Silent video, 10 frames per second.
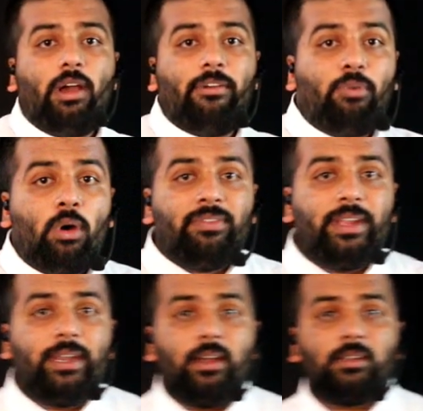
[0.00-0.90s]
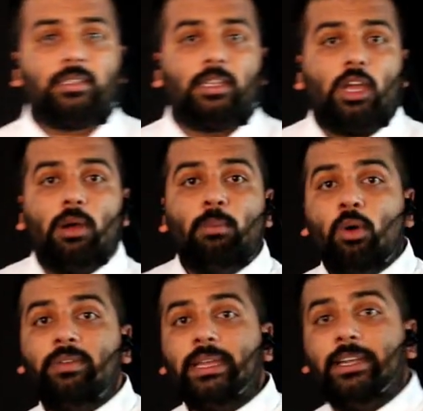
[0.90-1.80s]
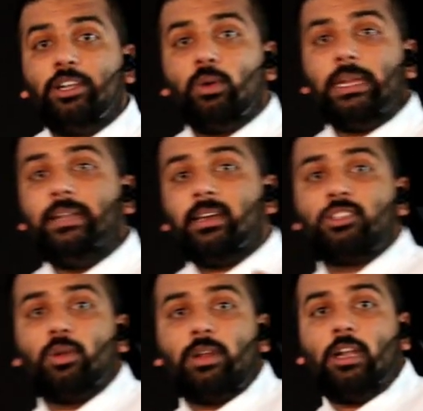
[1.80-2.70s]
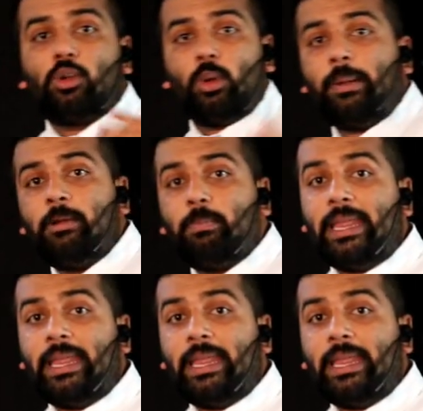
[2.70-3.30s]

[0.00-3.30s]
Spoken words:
Four winners move into interzonal tournament,